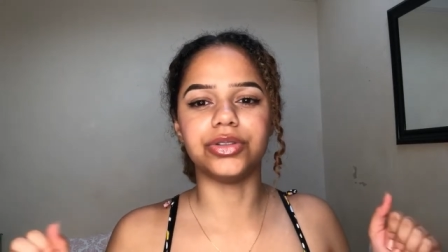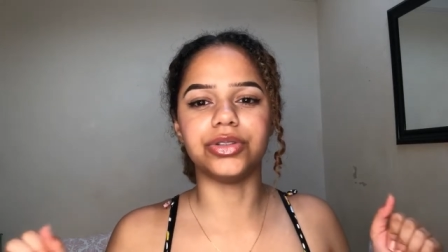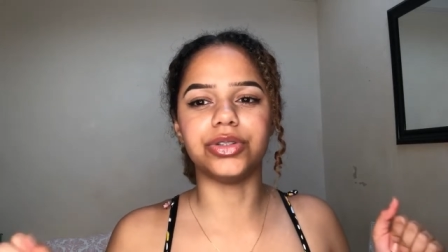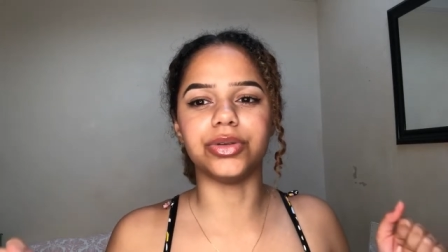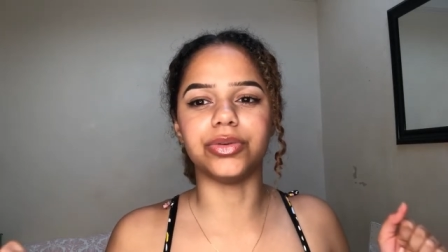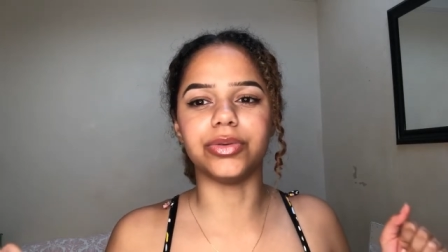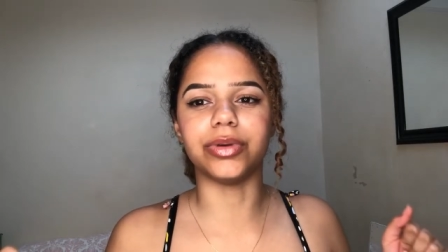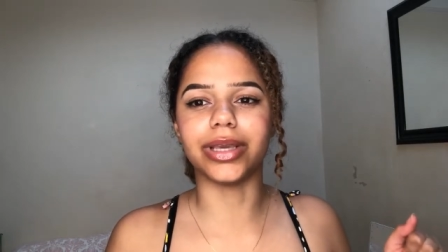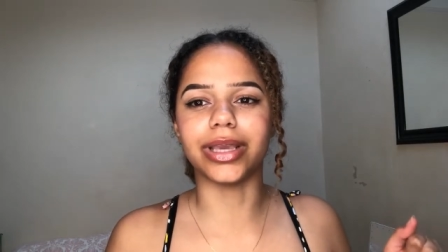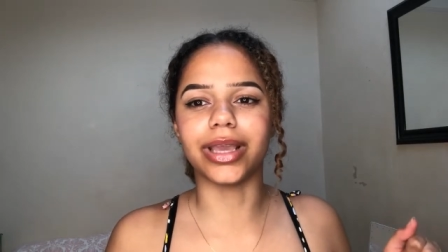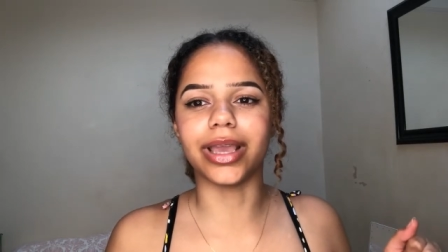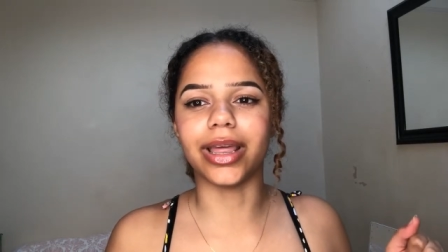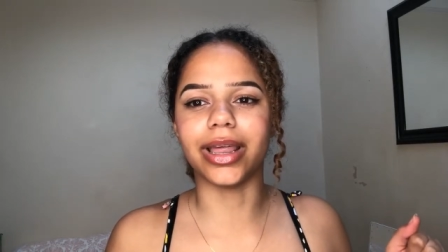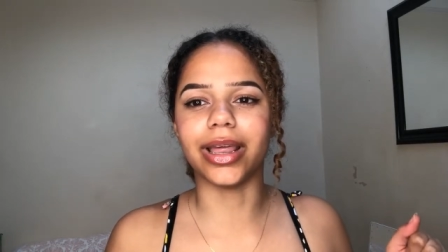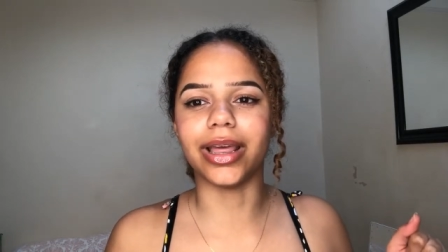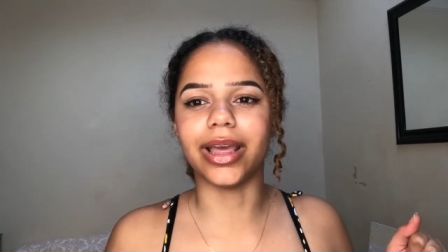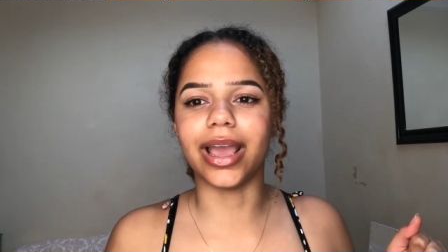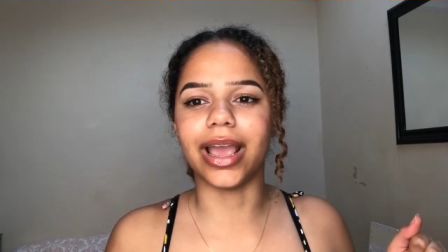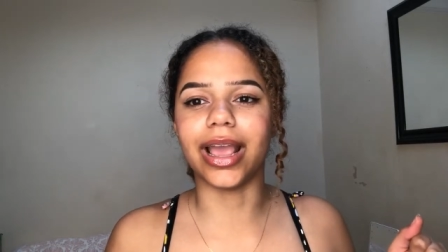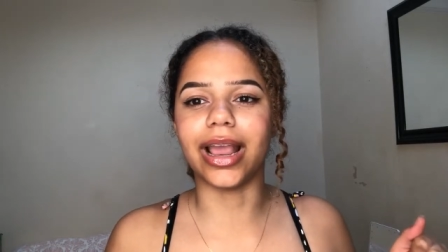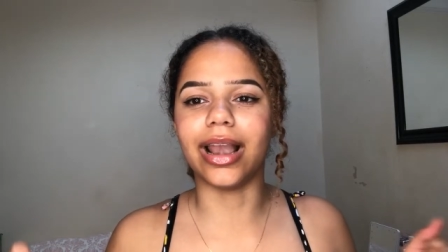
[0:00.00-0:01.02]
doing
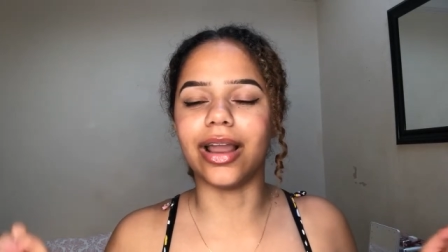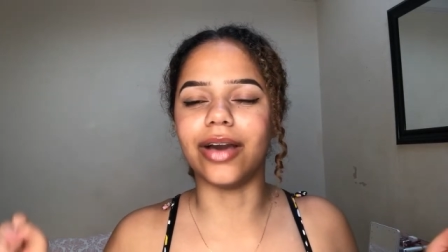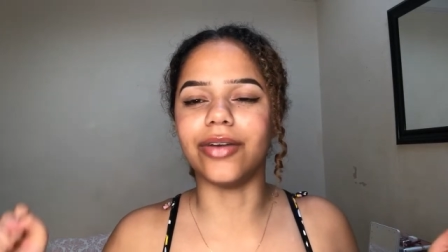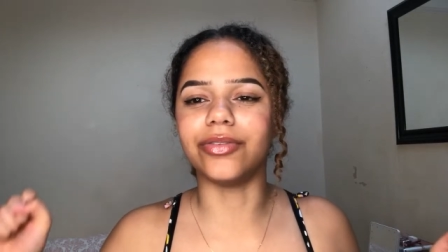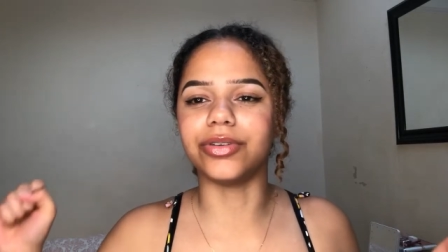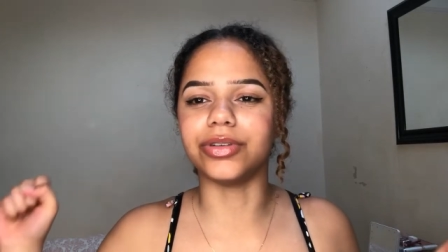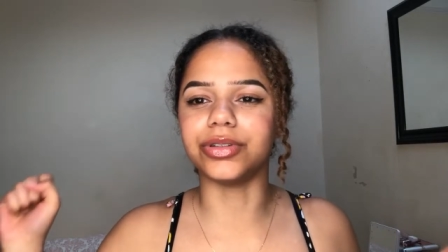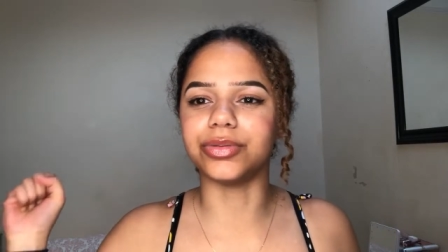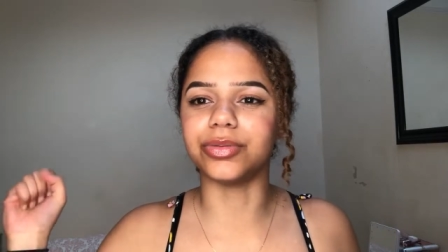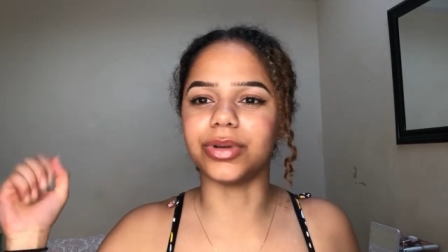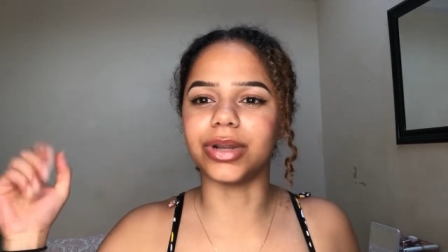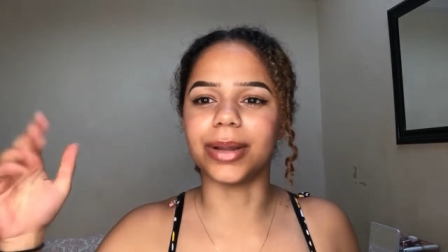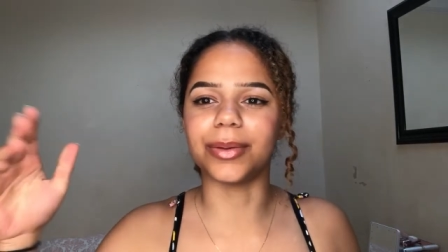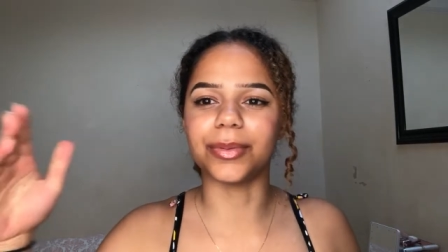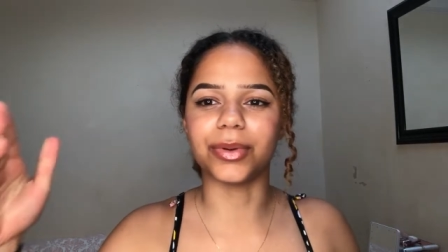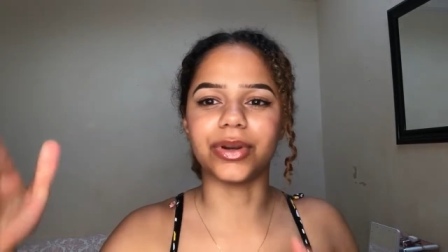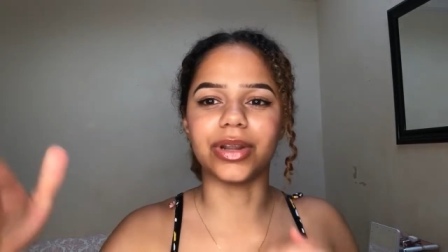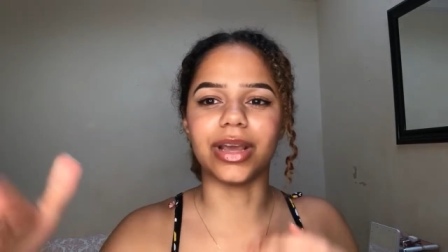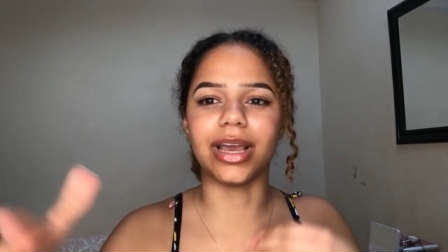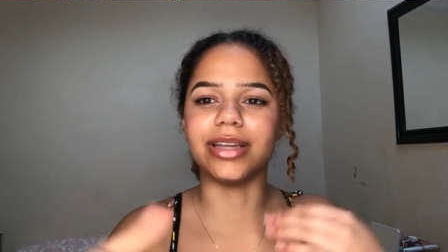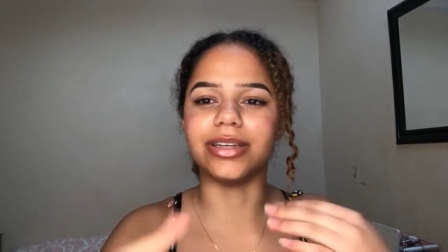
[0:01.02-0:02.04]
A-levels when I'm
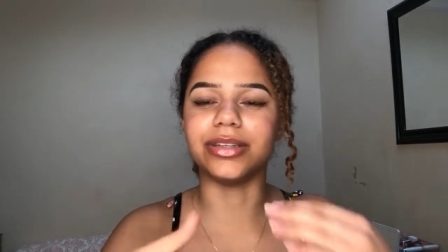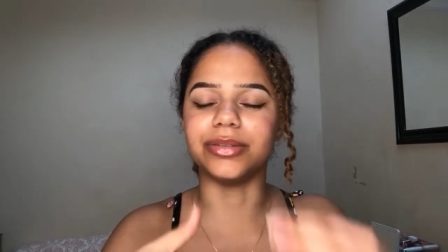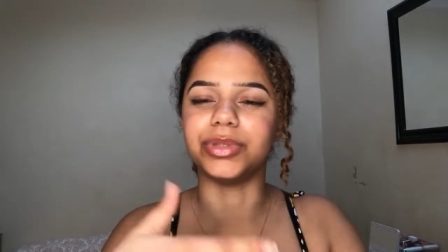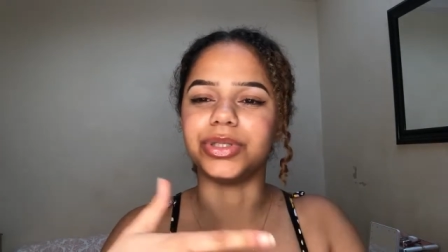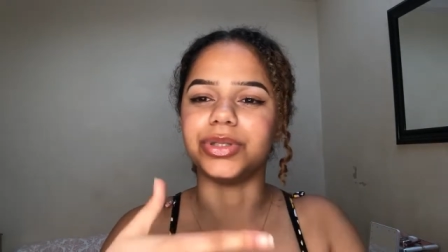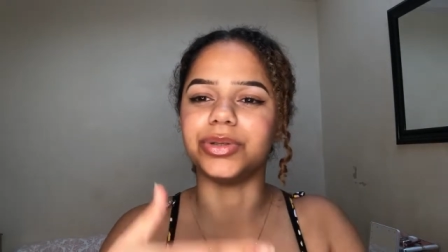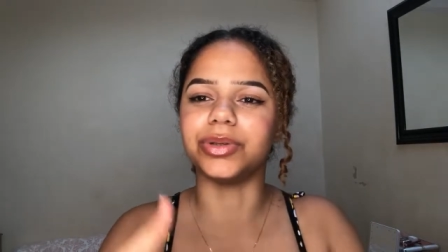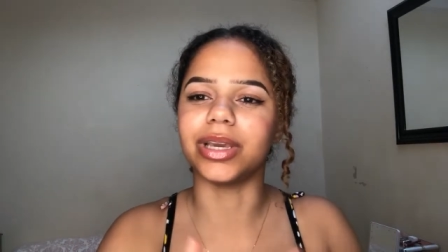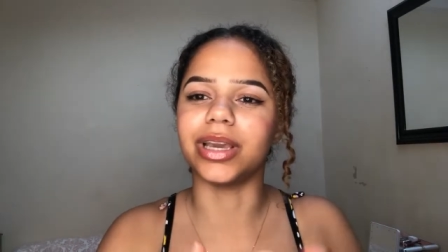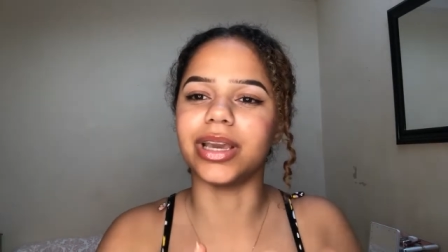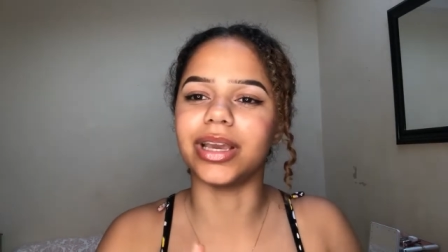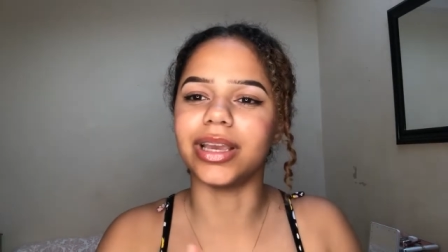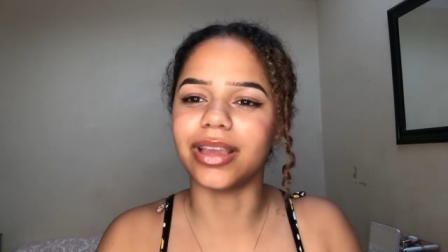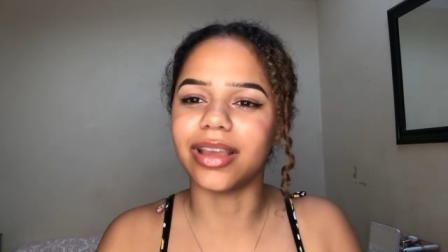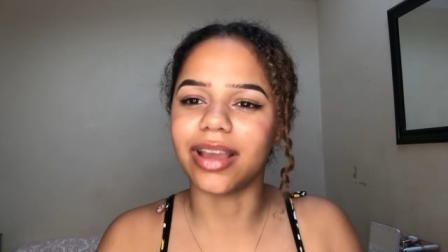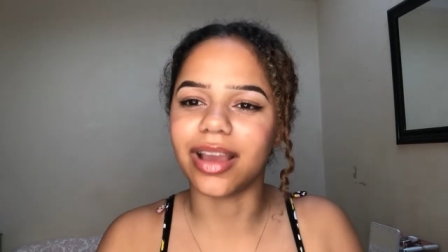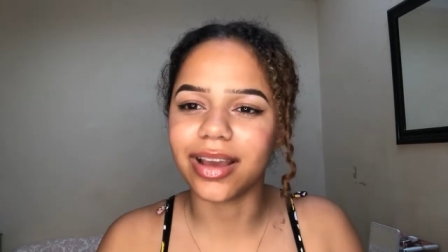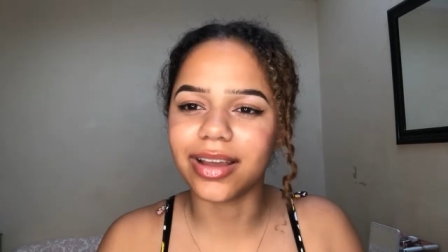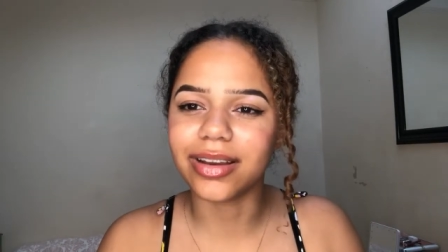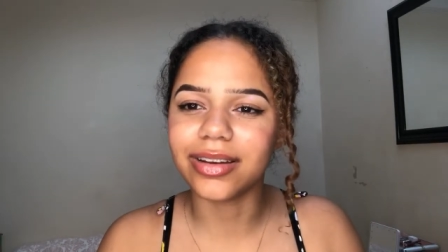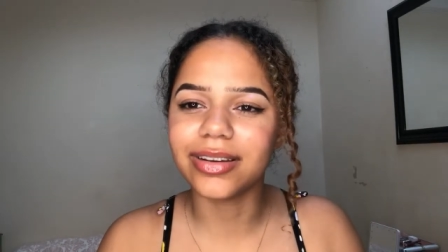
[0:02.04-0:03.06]
gonna end up doing it
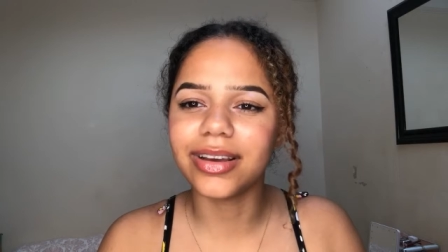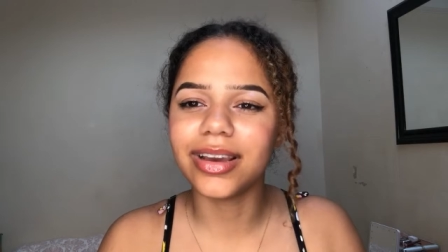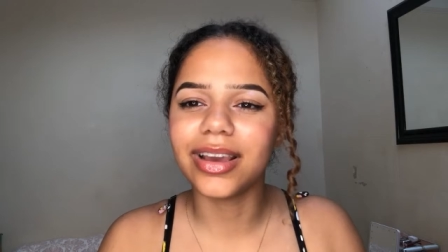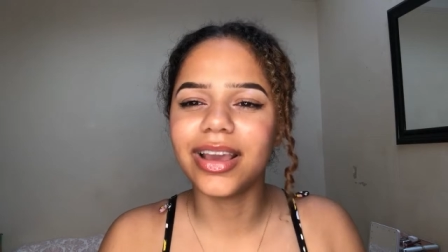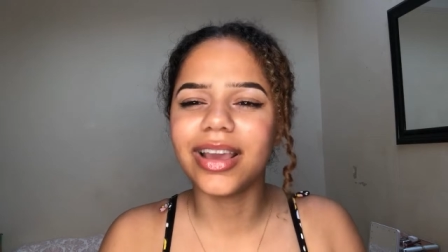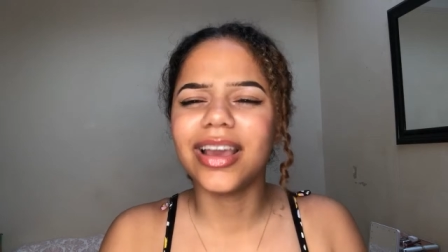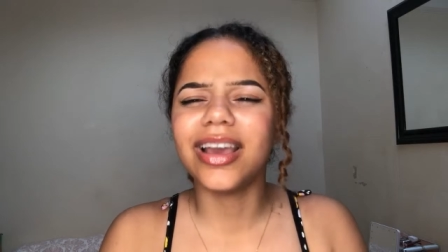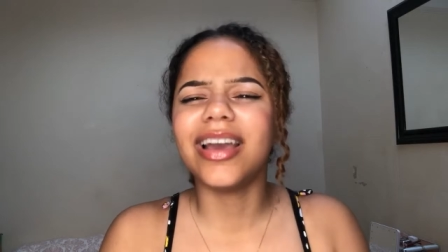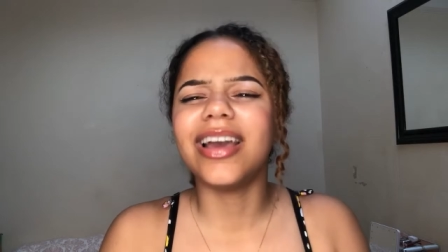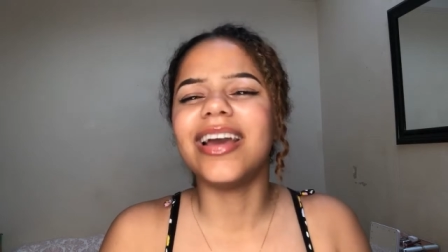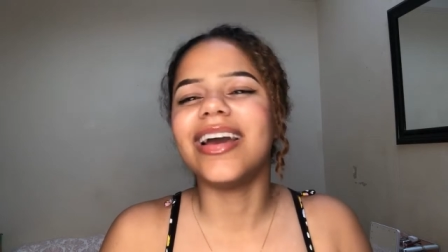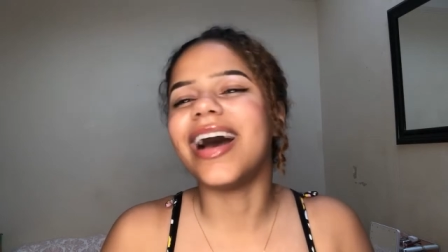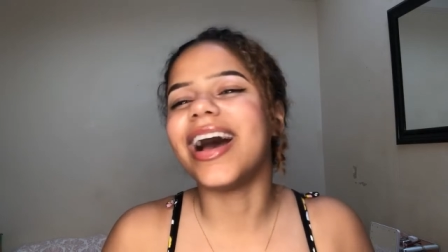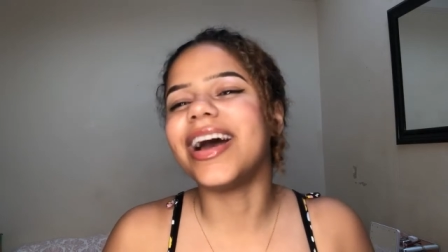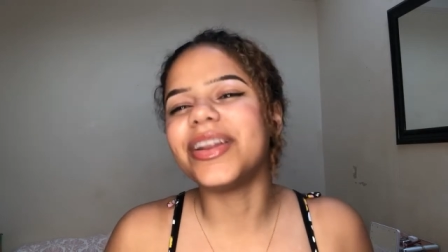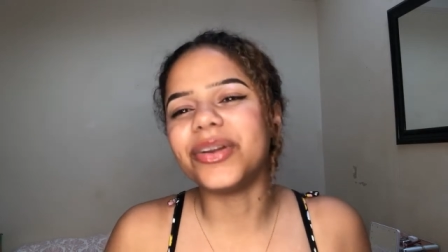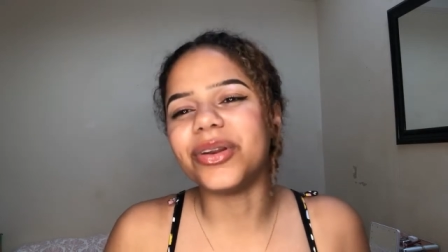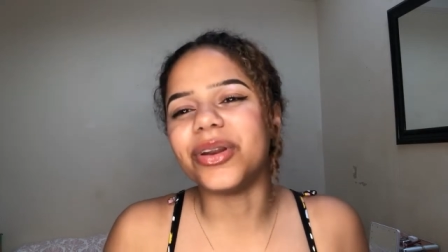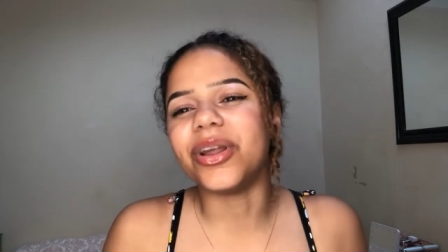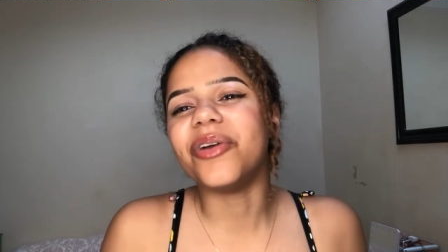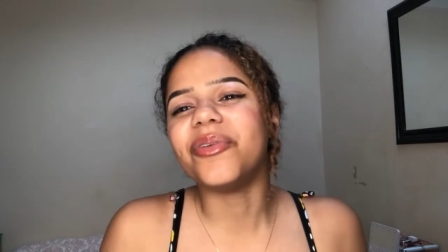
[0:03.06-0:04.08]
again. I
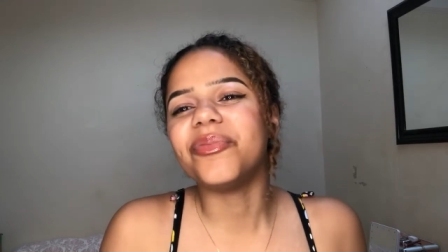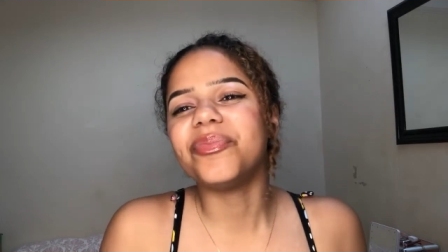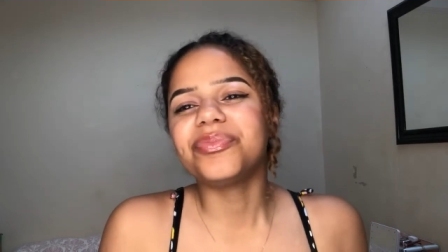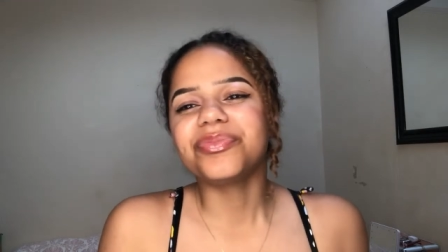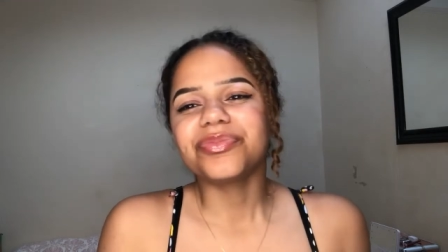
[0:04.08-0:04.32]
don't know.